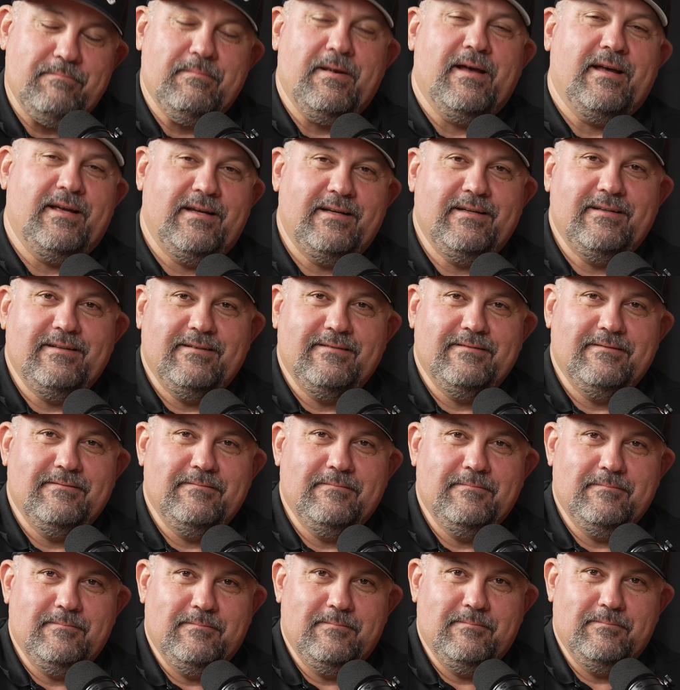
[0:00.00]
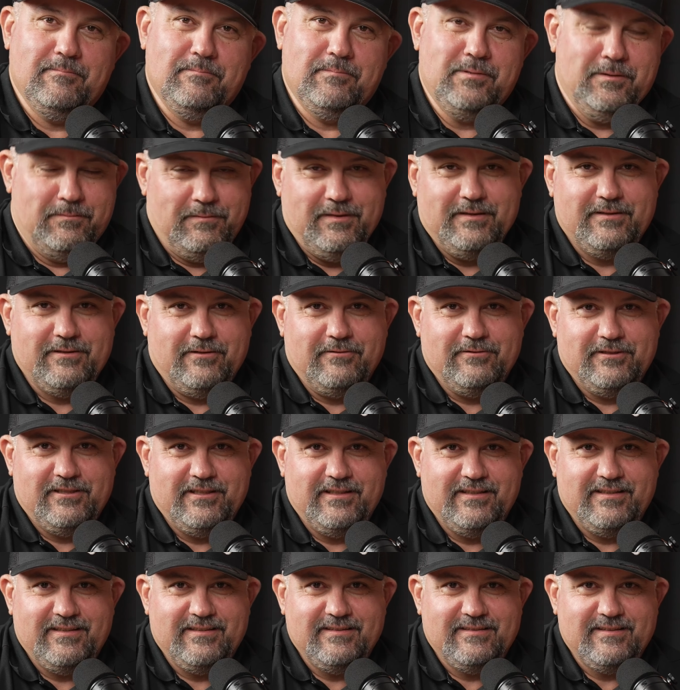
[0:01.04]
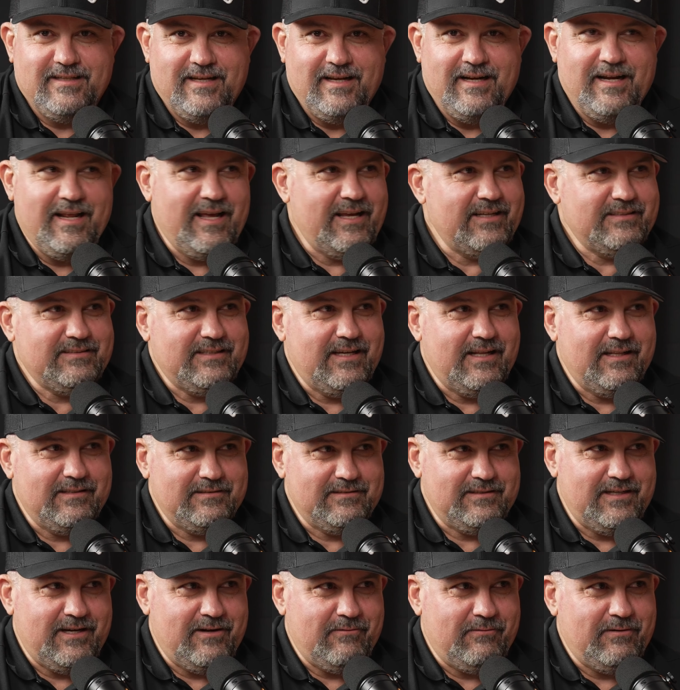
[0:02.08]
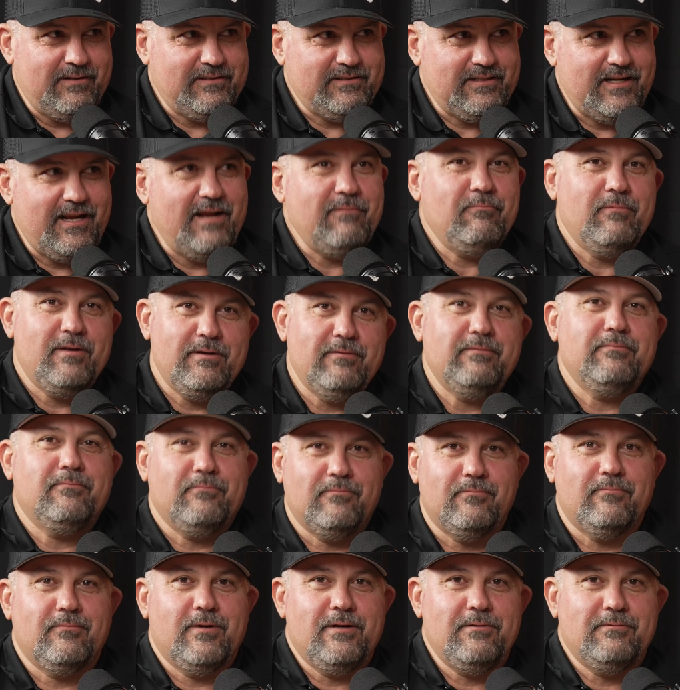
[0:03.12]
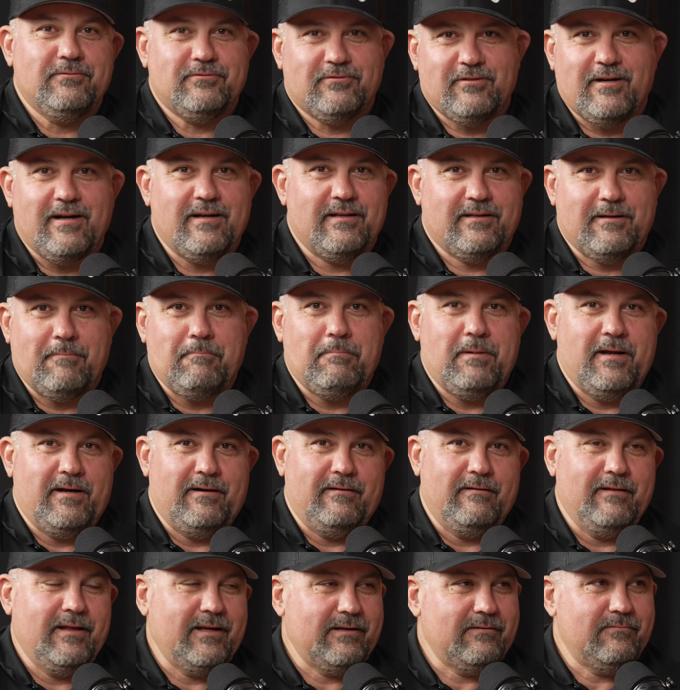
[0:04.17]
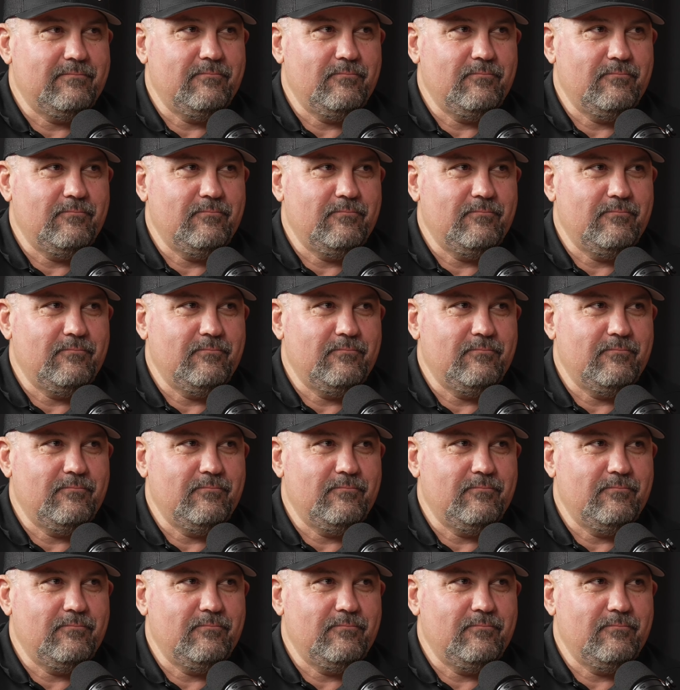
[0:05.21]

made pimento cheese and egg salad sandwich, and we we was trying to compare like